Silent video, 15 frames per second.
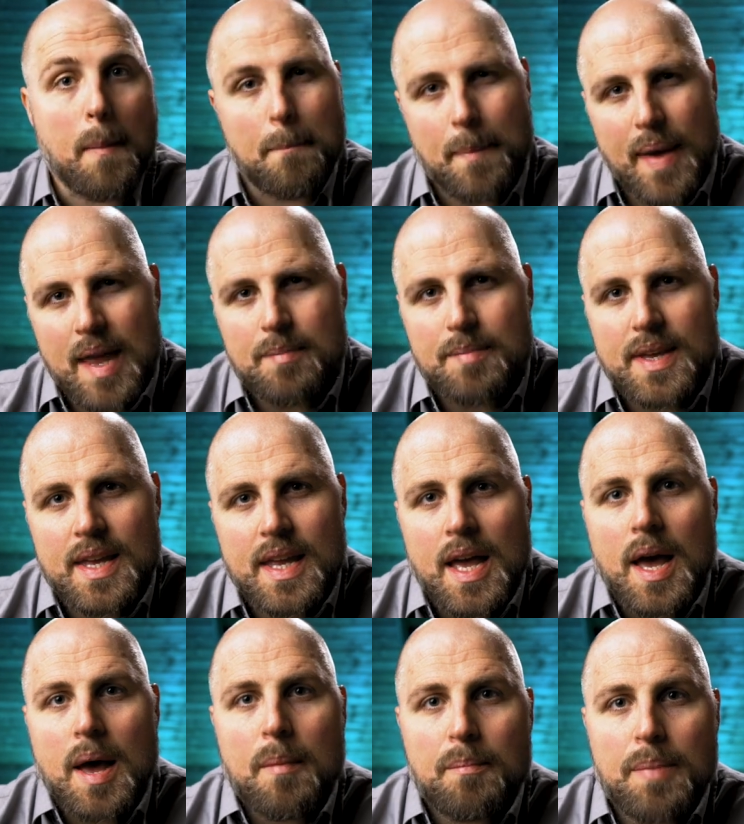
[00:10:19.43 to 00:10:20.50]
Maybe
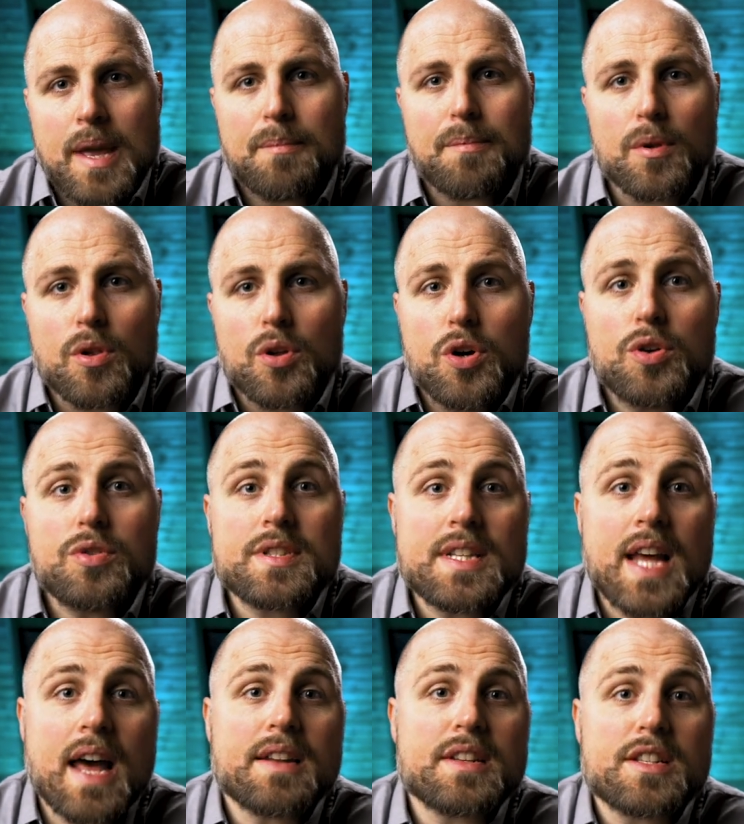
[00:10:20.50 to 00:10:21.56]
people who
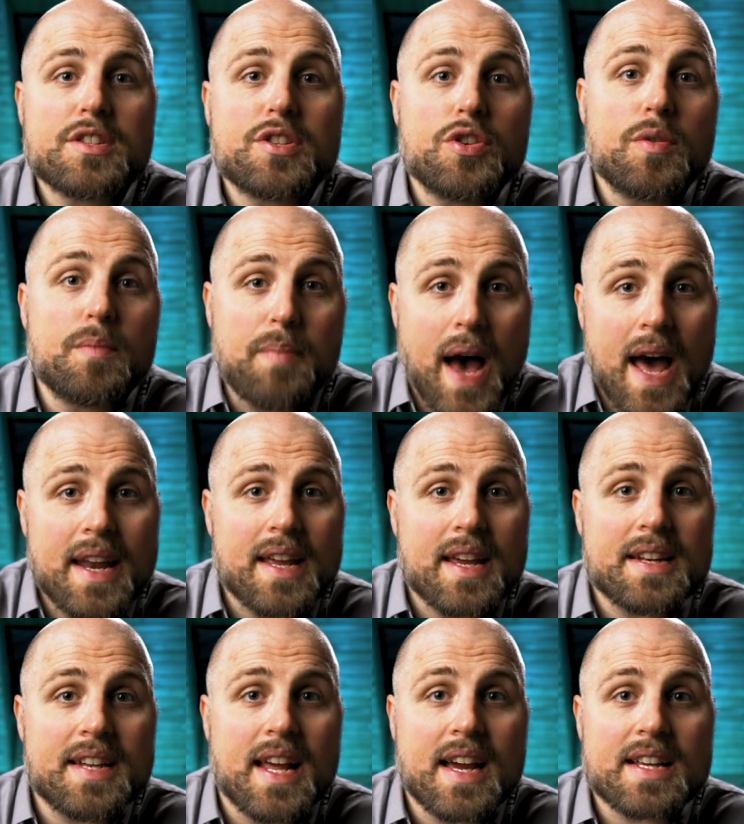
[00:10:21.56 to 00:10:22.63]
tend to panic
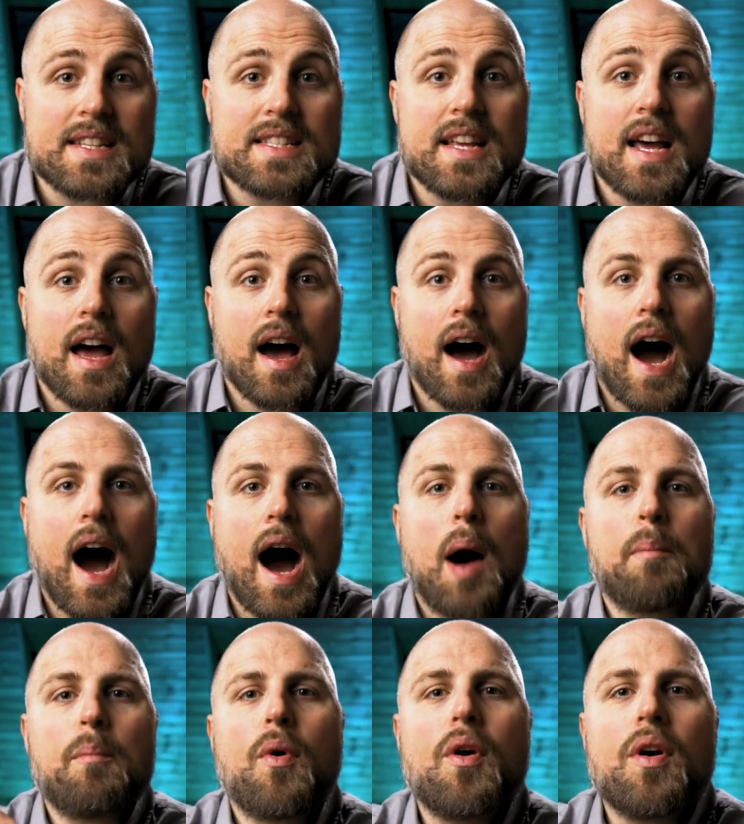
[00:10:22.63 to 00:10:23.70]
attacks
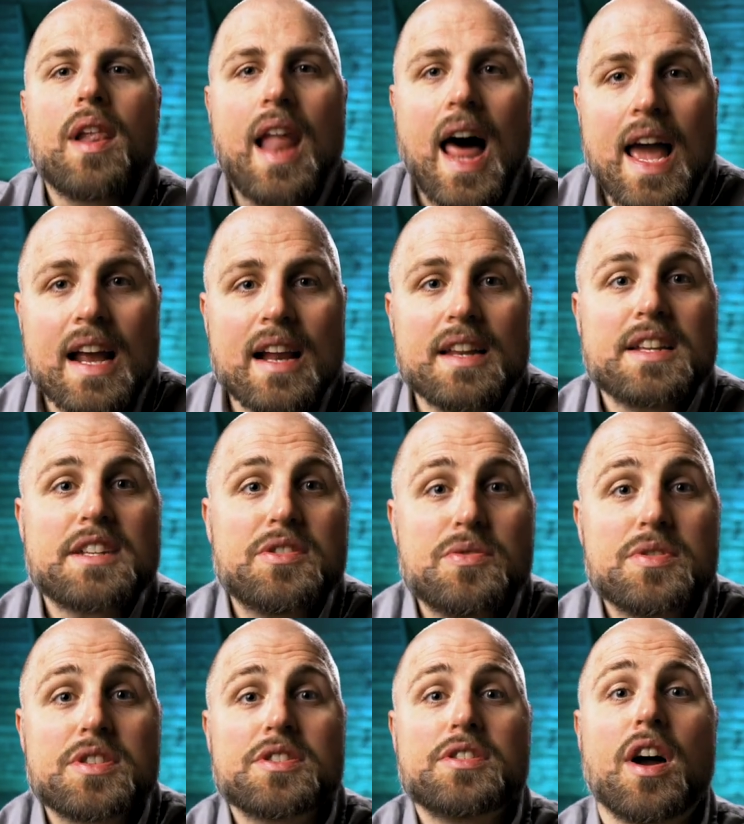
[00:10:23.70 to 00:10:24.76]
are more likely
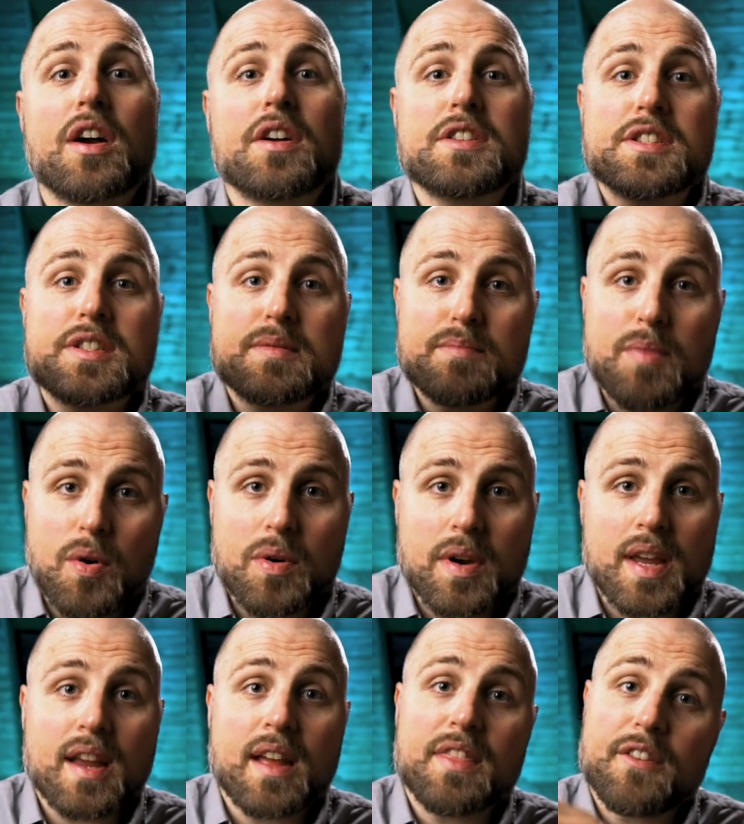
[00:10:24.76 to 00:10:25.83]
to start
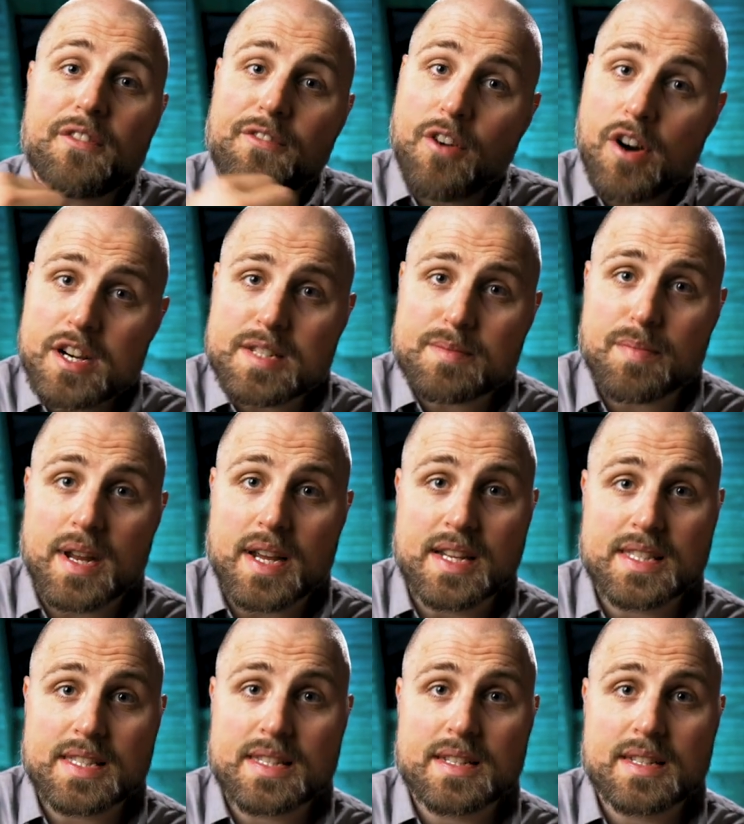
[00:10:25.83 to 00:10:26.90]
smoking in the first
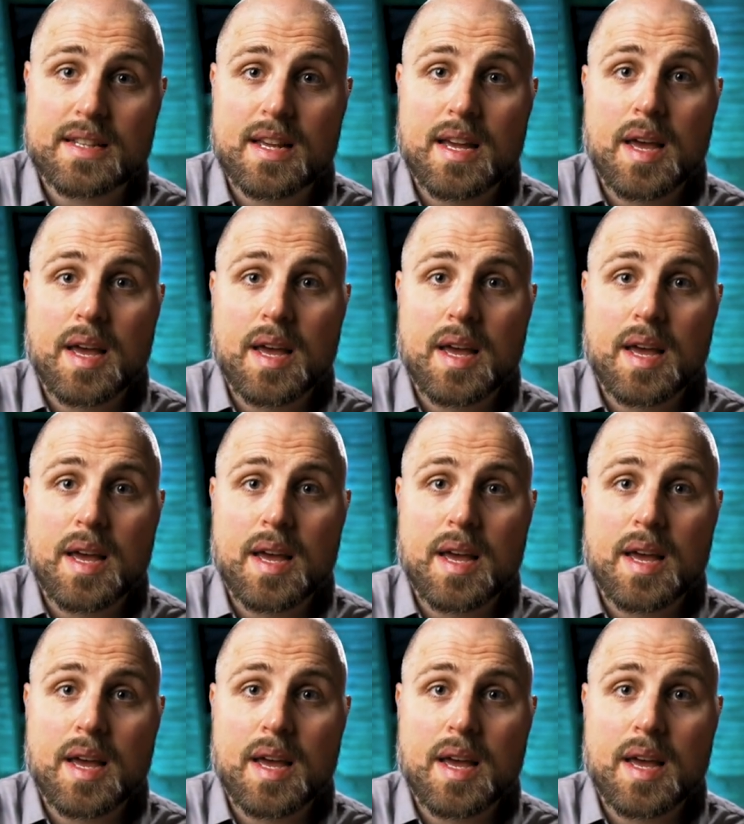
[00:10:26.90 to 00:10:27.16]
place.